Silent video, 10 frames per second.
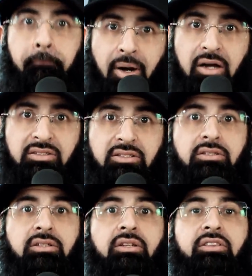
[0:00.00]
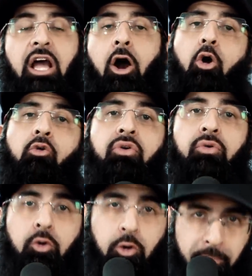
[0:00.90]
but their
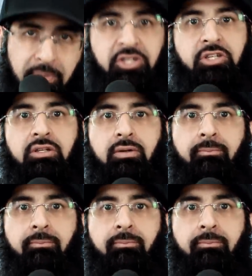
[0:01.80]
overall mission.